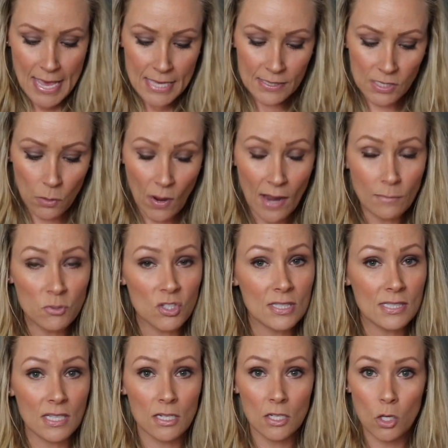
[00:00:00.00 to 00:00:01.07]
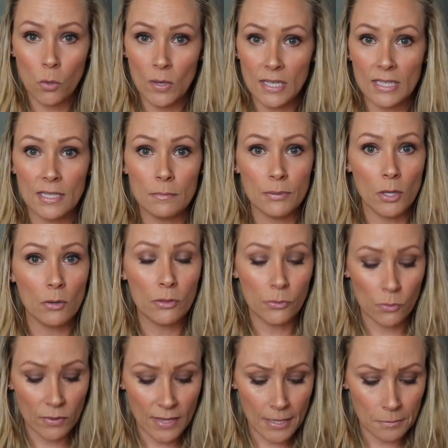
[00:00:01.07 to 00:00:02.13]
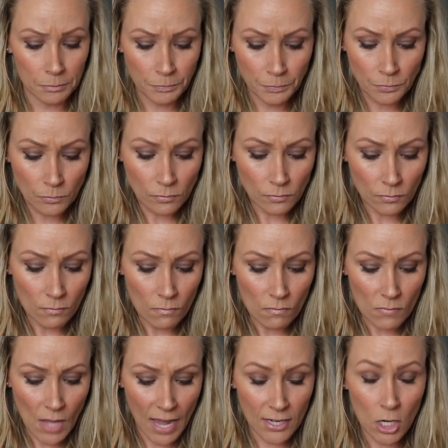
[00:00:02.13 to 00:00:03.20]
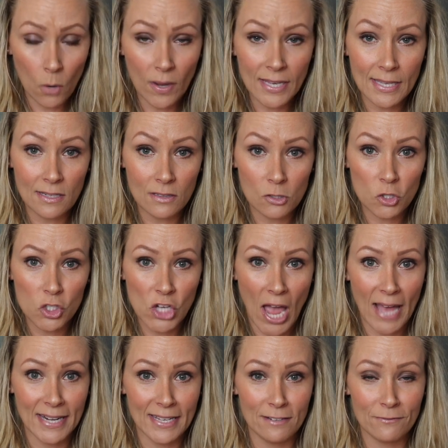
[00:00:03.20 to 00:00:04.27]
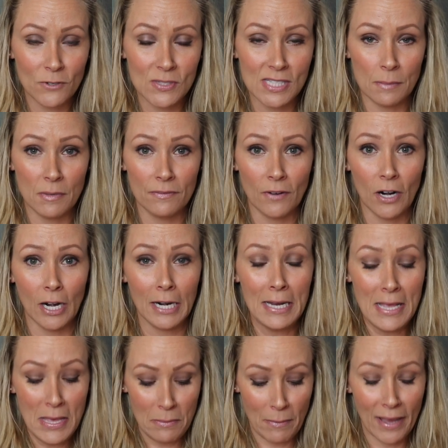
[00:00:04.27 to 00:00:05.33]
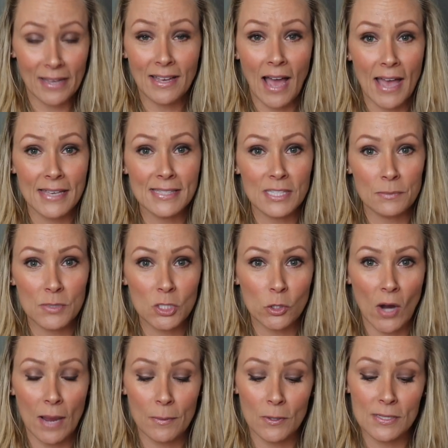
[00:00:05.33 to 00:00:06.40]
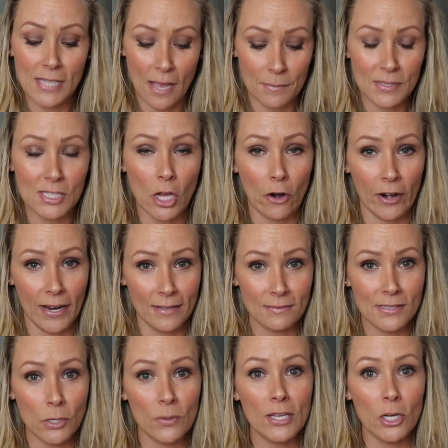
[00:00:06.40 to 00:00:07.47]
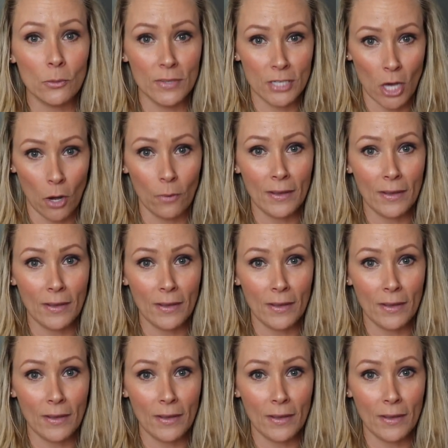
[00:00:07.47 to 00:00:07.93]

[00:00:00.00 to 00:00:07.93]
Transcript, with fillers: So I'm just going to quickly blow through them I know I get a little chatty, and for some of our my guys subscribers, I'm sorry. So here we go.